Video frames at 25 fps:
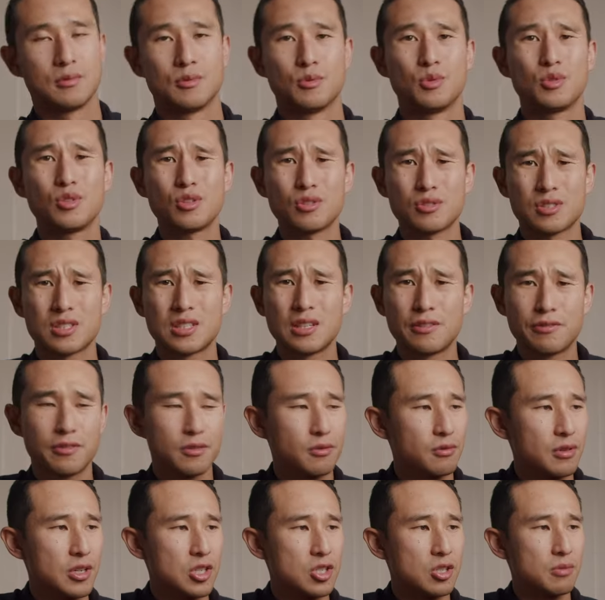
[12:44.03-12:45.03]
Well, not stiff
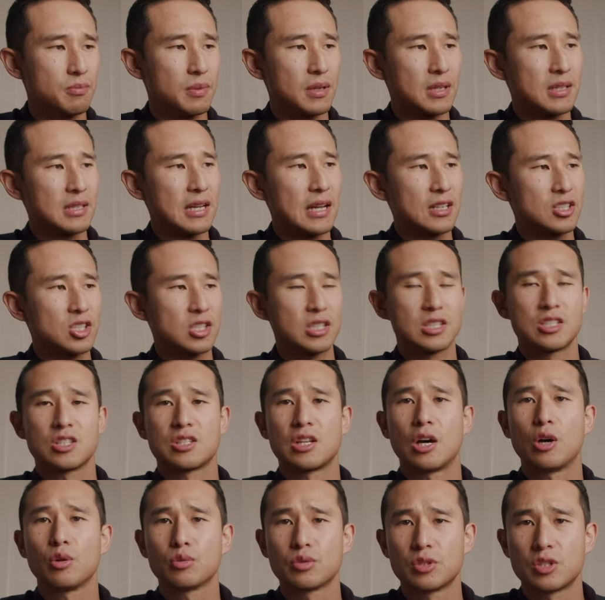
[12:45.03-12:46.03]
and rigid, but it actually
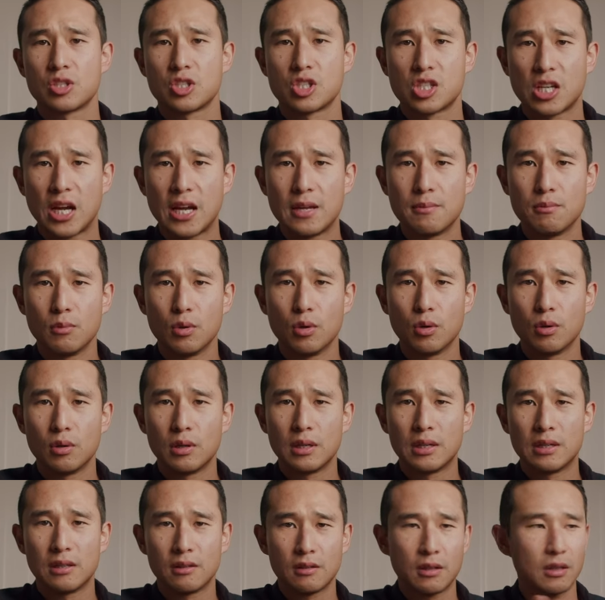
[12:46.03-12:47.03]
just holds its shape
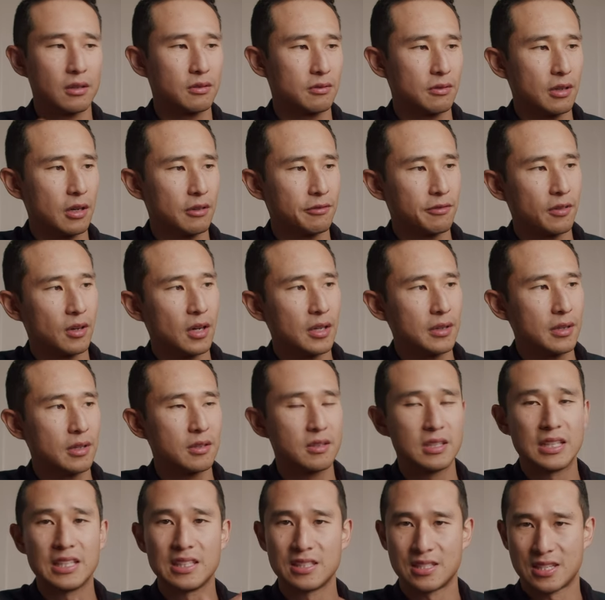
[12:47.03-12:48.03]
more and it, I, I, find
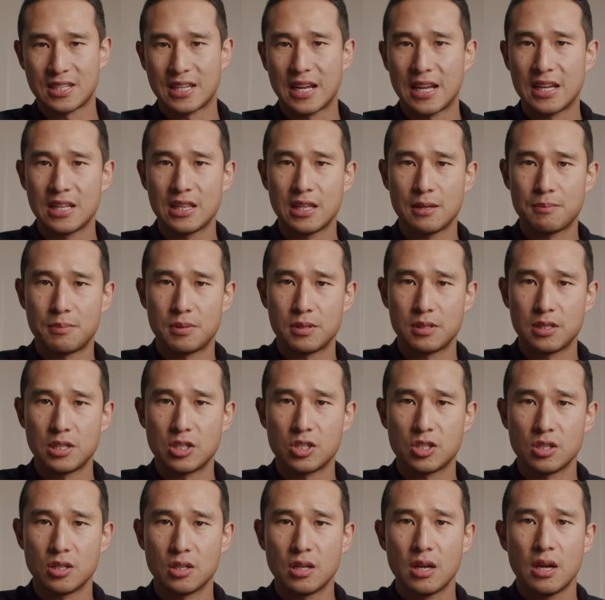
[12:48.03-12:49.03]
that things stay in their
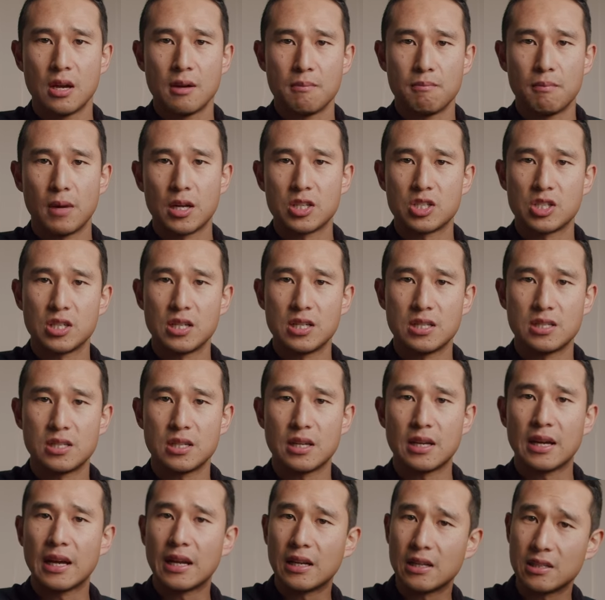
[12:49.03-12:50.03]
position much
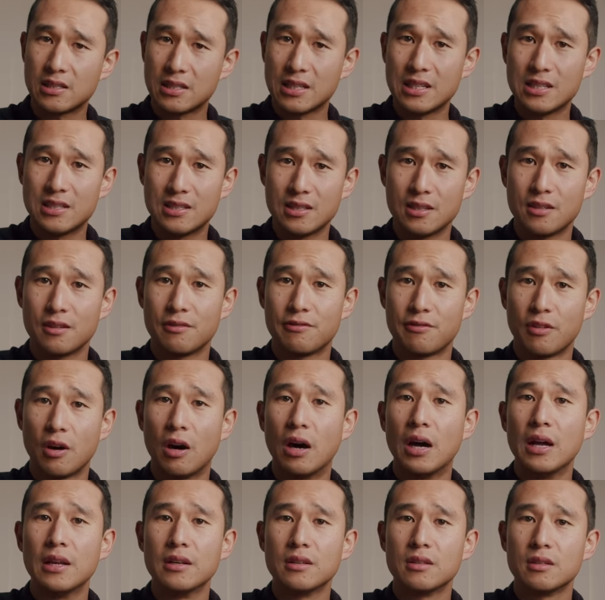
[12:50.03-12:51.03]
easier and it's easier to
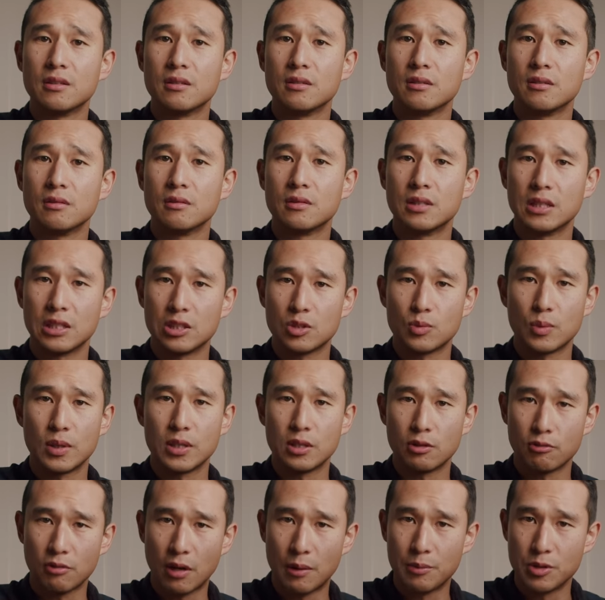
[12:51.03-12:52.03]
find things when
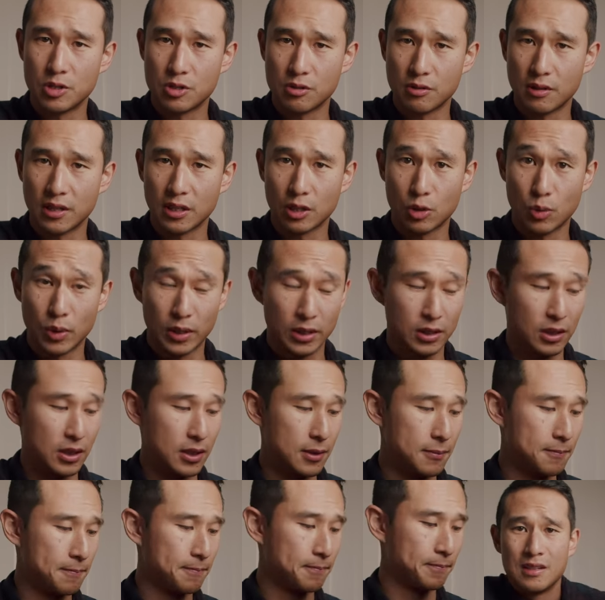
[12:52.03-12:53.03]
you rummage around
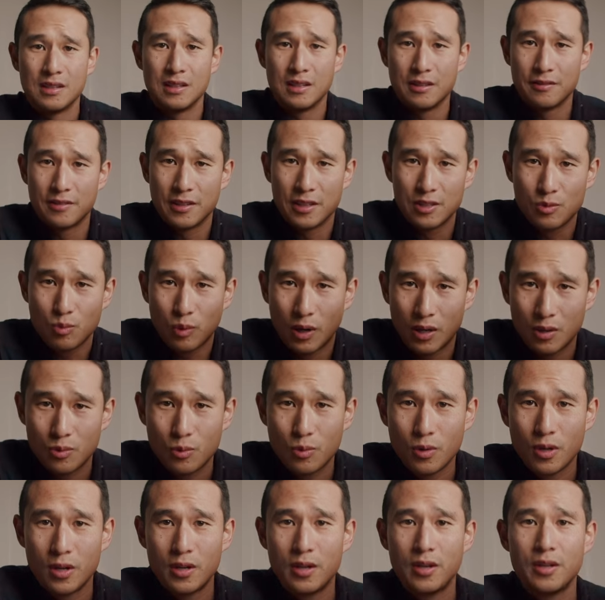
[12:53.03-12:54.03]
quickly. If there's
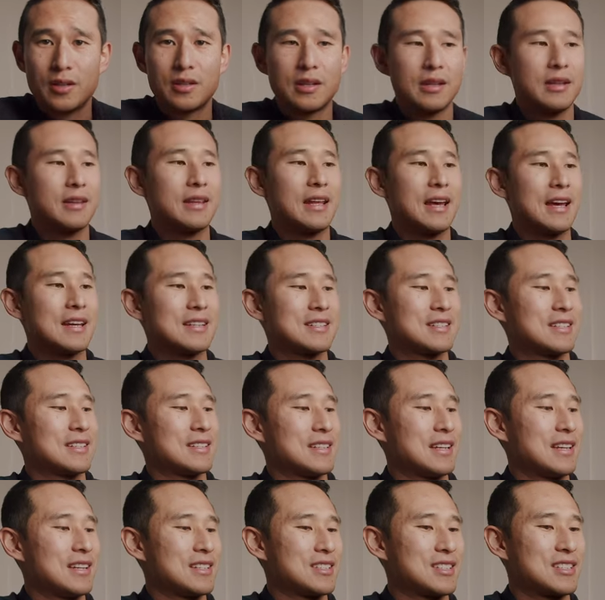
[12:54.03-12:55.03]
one word that
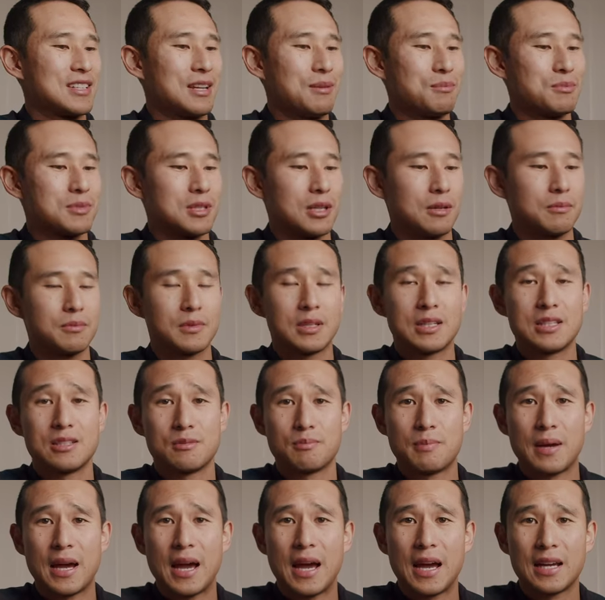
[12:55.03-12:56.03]
uh, sums up these
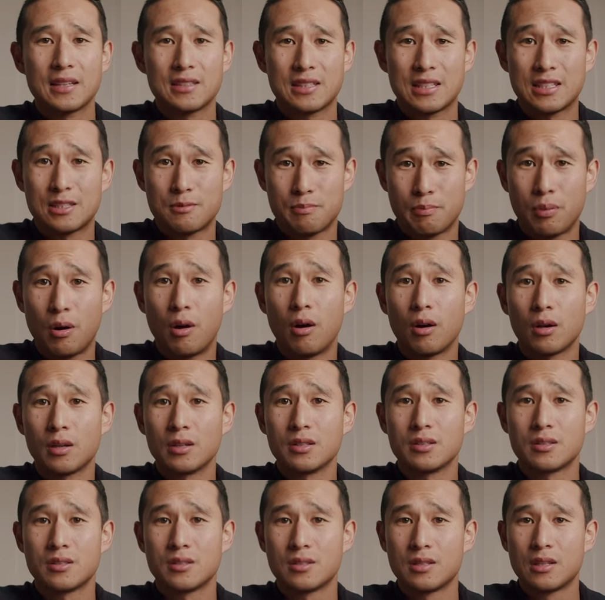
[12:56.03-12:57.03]
bags, it's
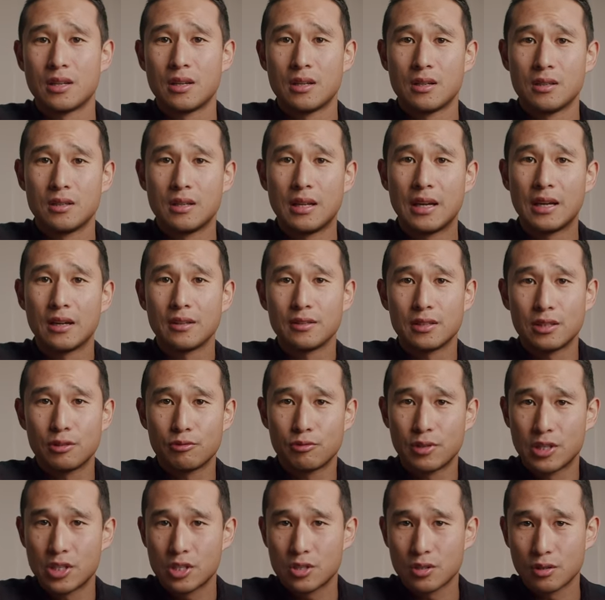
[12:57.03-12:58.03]
pockets. Now, the
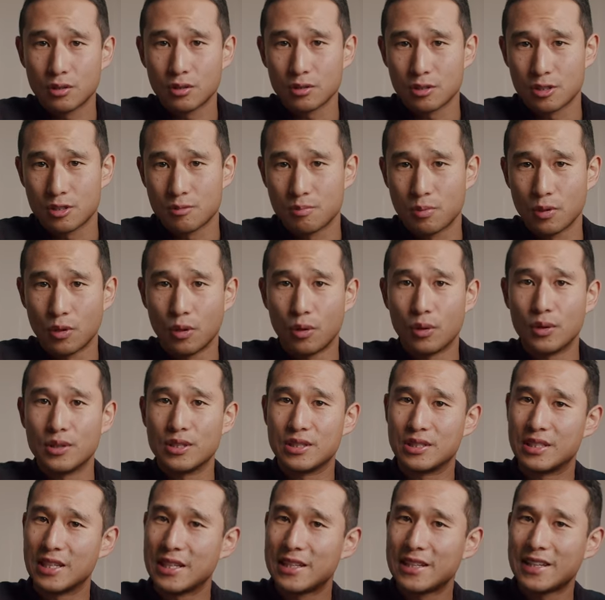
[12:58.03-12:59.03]
original Explore
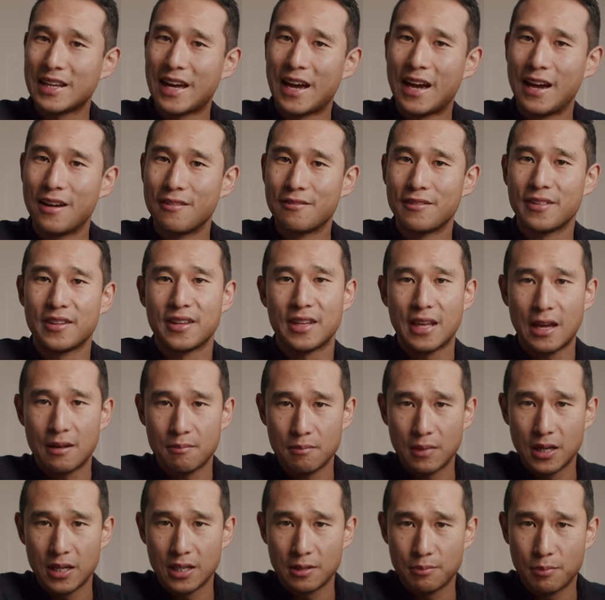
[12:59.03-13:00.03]
didn't have that
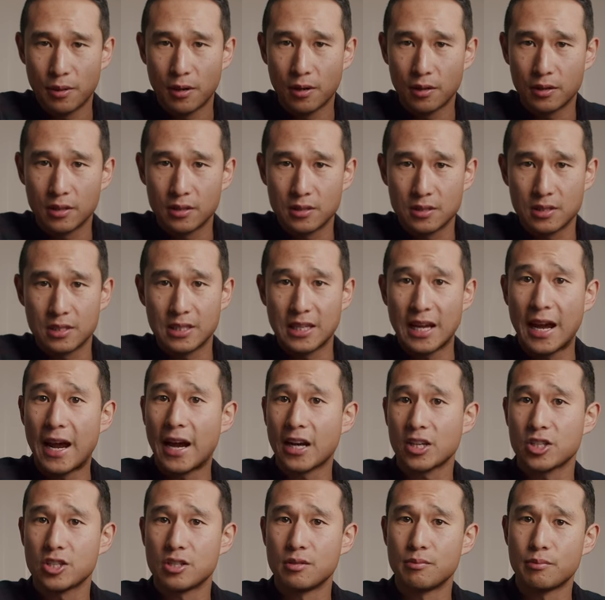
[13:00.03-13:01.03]
many pockets. The
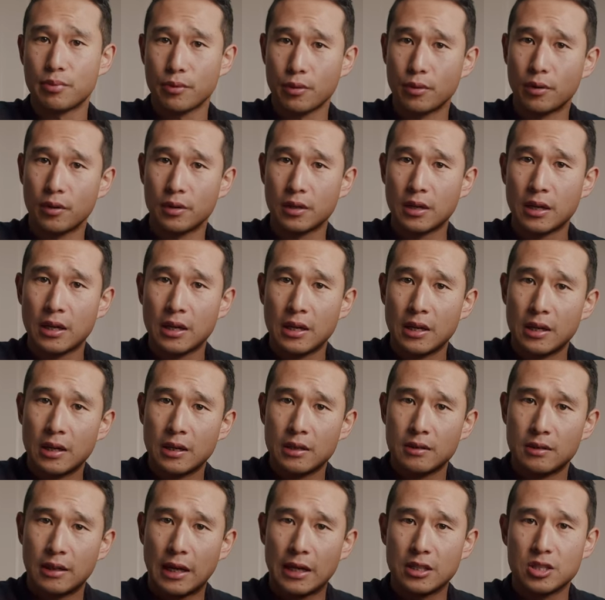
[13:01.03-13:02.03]
Action brought
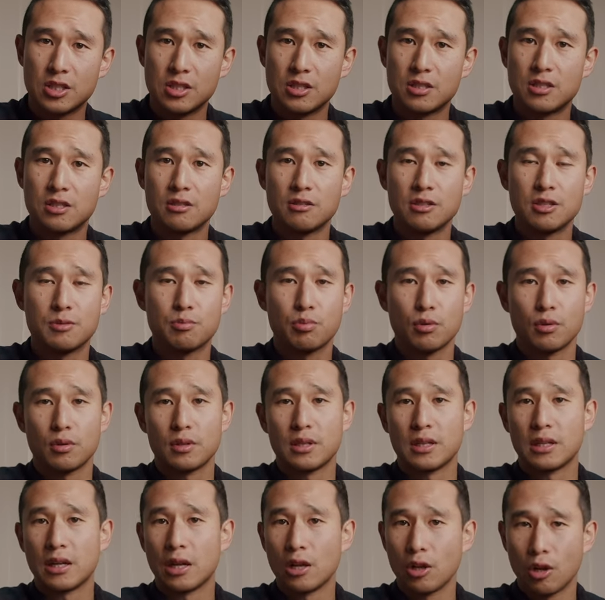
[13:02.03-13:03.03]
Action series brought
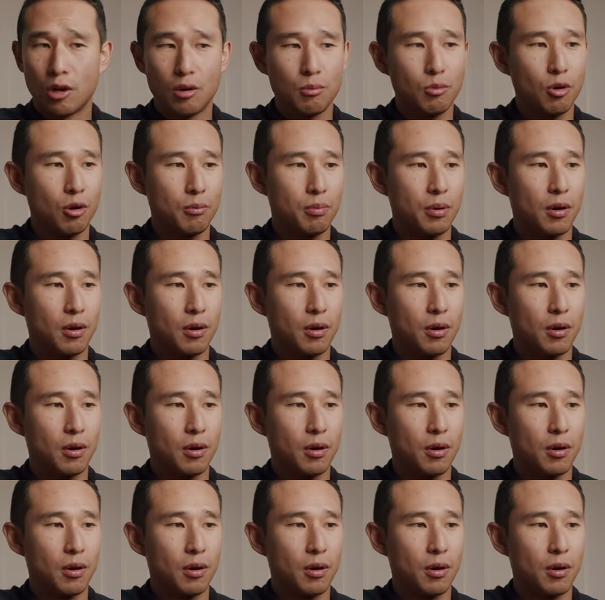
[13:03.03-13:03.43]
in a lot more